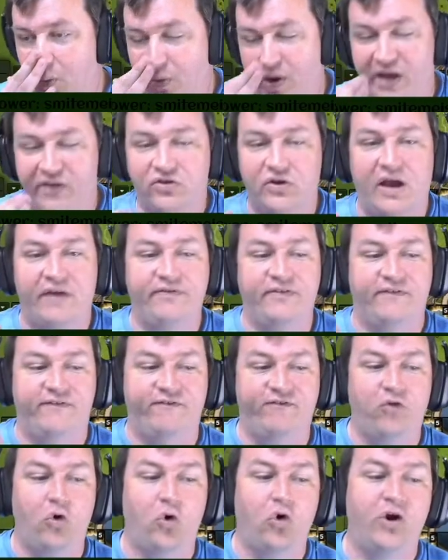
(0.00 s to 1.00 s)
We also have the
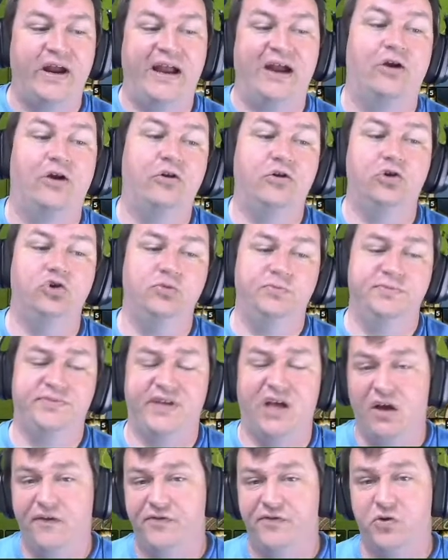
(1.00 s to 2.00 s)
4 heirlooms
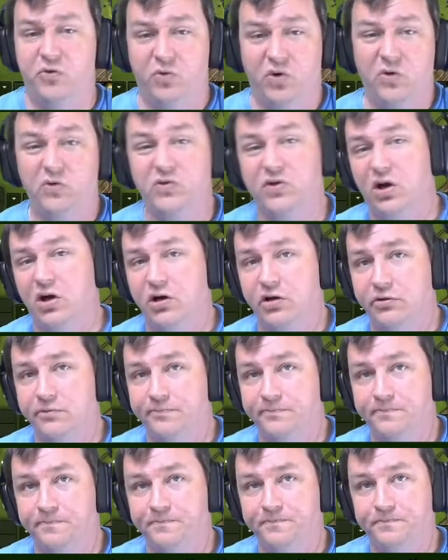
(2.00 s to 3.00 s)
of the Rose Guard.
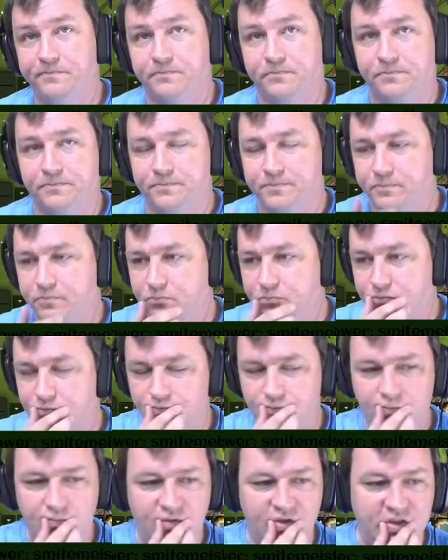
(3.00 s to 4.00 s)

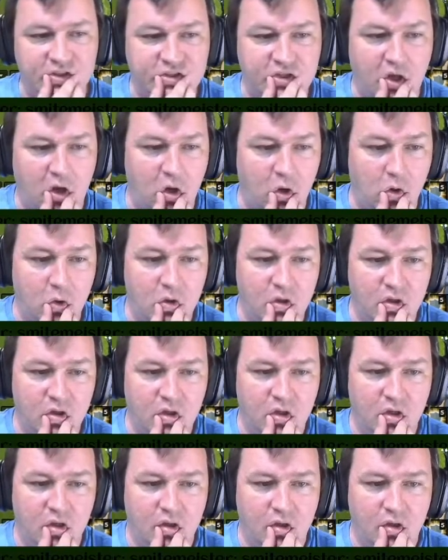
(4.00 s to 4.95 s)
So